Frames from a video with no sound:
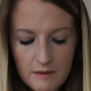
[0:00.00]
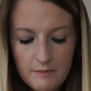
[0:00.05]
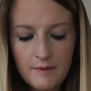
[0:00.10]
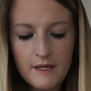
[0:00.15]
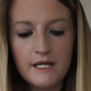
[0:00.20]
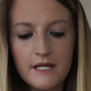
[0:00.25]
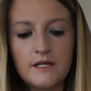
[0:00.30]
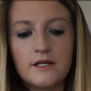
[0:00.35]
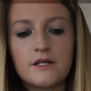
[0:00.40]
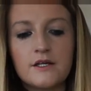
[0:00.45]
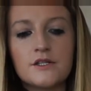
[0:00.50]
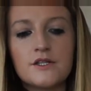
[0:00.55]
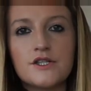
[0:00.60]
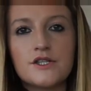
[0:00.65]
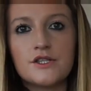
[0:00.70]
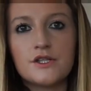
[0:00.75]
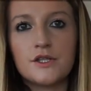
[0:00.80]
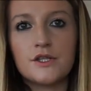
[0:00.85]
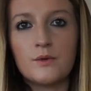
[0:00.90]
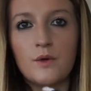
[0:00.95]
bit you can
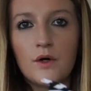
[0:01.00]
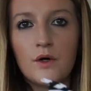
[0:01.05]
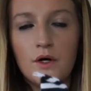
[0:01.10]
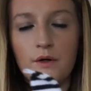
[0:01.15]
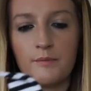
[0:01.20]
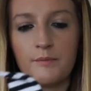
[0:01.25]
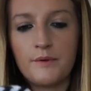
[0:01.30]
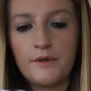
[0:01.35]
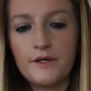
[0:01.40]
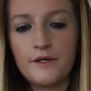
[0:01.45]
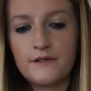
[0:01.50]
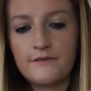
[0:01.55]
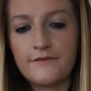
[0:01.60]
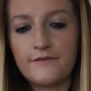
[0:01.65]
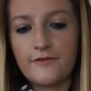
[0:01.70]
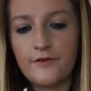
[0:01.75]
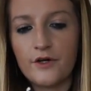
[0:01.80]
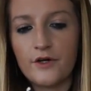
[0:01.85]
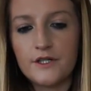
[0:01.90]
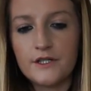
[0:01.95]
do up at the
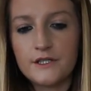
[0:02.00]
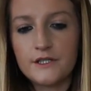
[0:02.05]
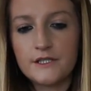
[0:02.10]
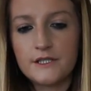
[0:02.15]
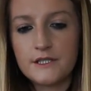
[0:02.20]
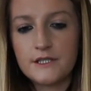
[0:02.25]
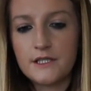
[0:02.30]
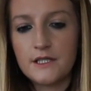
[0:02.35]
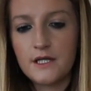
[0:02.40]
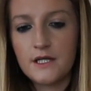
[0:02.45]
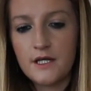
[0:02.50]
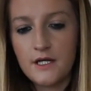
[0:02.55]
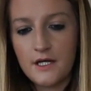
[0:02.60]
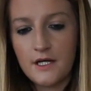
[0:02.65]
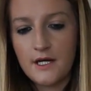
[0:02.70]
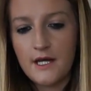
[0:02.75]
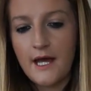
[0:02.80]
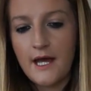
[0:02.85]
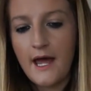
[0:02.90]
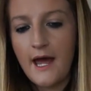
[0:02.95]
front.
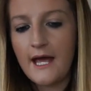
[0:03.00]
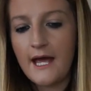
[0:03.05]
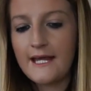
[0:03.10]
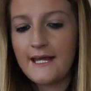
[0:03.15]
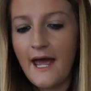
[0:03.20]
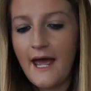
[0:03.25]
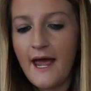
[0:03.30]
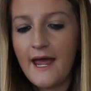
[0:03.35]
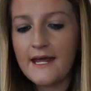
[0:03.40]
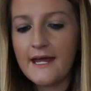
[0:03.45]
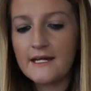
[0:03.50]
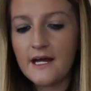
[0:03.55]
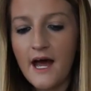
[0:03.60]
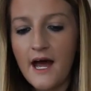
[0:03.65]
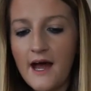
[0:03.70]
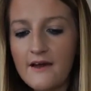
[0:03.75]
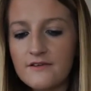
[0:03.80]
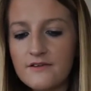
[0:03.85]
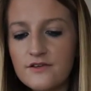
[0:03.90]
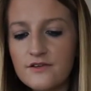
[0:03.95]
Again, I
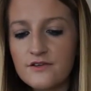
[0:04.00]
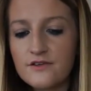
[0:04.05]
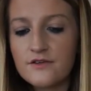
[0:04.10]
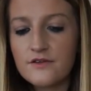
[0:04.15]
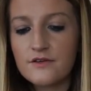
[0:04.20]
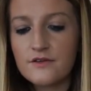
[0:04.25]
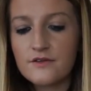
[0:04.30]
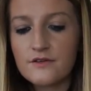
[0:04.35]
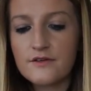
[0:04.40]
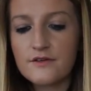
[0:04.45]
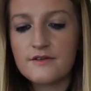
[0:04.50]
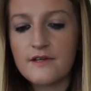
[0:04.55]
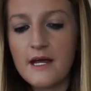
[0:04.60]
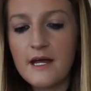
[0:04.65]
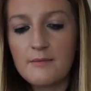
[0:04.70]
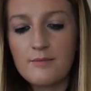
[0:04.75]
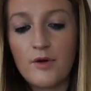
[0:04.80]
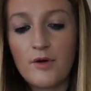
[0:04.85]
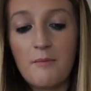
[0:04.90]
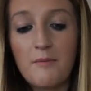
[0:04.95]
had the
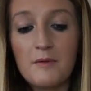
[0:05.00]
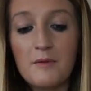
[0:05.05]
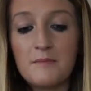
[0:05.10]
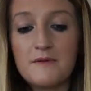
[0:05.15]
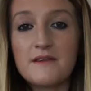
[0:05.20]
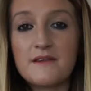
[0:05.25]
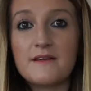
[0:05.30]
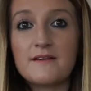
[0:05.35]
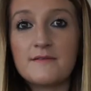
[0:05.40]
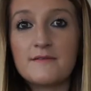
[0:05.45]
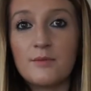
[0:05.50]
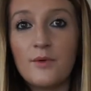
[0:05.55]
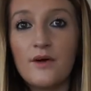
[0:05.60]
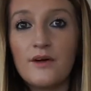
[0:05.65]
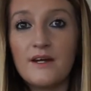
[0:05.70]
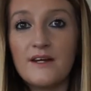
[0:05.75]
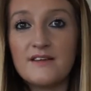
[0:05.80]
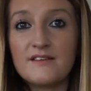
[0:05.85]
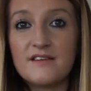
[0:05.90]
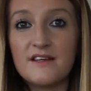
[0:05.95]
same problem with this
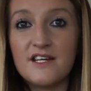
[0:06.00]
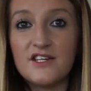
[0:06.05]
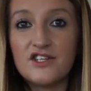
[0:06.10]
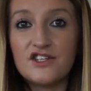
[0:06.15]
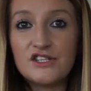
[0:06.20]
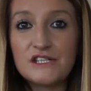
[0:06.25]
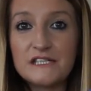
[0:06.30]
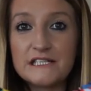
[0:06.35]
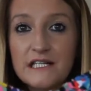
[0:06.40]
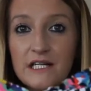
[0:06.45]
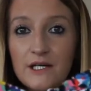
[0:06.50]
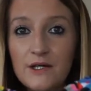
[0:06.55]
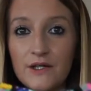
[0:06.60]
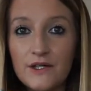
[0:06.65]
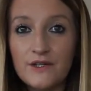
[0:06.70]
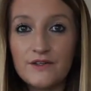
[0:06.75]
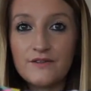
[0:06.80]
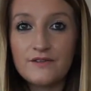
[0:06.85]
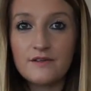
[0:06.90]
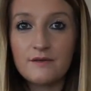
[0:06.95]
one, is that it just
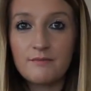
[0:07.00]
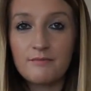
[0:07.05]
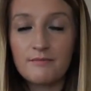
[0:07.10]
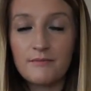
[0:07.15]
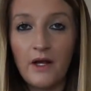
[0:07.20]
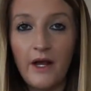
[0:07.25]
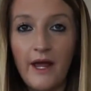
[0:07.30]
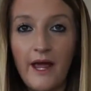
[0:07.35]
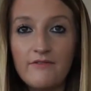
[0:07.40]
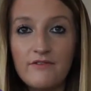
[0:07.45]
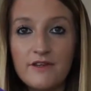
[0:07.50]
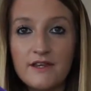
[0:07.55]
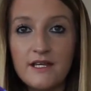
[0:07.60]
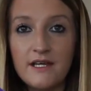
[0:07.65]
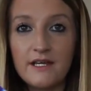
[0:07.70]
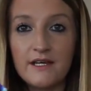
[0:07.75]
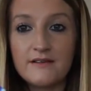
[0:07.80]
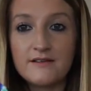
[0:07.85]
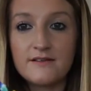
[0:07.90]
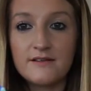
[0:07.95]
looks like everything
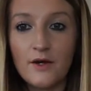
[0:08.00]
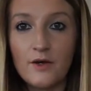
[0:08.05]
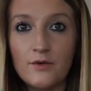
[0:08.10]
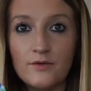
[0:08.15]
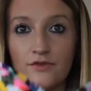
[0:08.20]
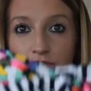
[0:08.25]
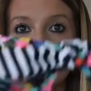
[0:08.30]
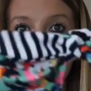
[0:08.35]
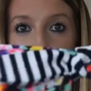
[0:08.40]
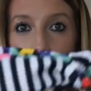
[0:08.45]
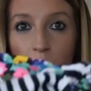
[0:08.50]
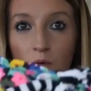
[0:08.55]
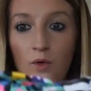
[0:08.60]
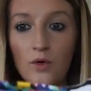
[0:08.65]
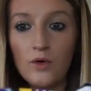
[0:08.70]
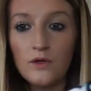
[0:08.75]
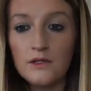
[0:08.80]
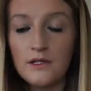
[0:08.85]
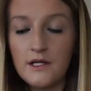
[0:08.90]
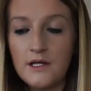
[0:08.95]
is so
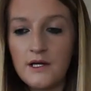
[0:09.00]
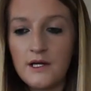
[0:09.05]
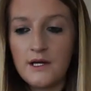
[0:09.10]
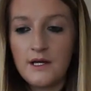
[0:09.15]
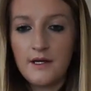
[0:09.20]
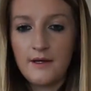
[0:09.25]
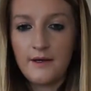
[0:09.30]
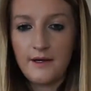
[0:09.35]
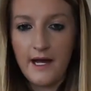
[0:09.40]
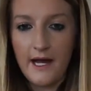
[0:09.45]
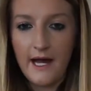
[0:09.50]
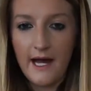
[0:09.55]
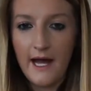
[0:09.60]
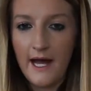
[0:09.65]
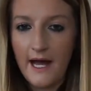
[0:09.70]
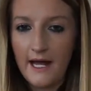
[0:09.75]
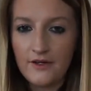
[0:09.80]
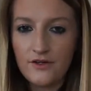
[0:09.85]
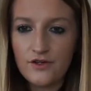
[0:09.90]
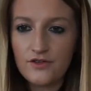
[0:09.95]
small
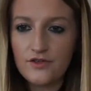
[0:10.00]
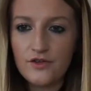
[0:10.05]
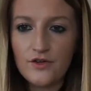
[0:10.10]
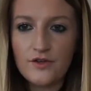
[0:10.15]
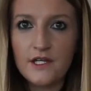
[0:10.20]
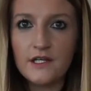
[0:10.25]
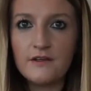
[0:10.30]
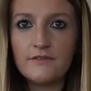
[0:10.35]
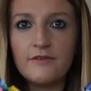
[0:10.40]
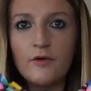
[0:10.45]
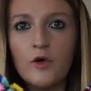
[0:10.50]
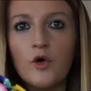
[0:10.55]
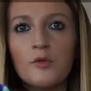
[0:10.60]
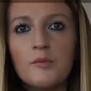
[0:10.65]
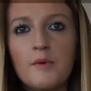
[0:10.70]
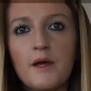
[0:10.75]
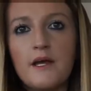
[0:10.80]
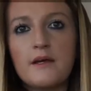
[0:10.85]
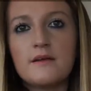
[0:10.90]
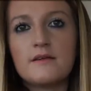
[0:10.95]
and it does nothing for
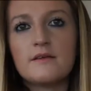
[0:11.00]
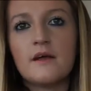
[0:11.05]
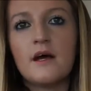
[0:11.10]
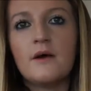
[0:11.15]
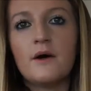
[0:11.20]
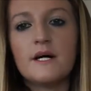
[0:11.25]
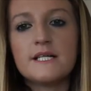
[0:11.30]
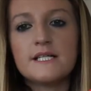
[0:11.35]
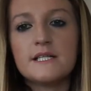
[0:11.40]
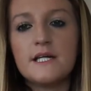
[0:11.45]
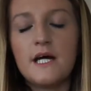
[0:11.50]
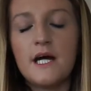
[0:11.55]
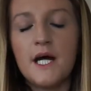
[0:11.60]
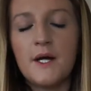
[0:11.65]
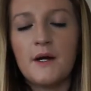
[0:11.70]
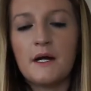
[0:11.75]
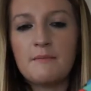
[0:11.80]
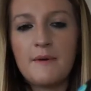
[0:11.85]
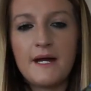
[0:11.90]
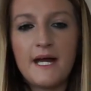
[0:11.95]
me. So I don't
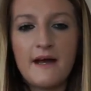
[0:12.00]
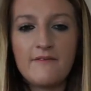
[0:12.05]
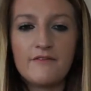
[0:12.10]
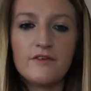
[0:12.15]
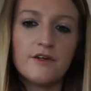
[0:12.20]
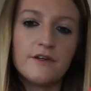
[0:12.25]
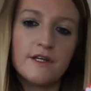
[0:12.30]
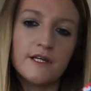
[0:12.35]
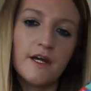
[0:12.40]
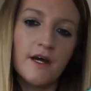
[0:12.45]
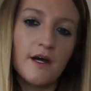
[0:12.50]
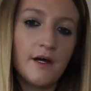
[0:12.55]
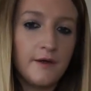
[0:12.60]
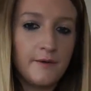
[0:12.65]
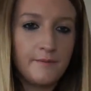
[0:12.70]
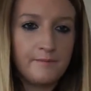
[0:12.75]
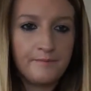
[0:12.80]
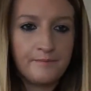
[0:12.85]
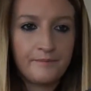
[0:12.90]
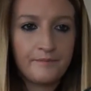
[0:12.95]
know, I may have another go,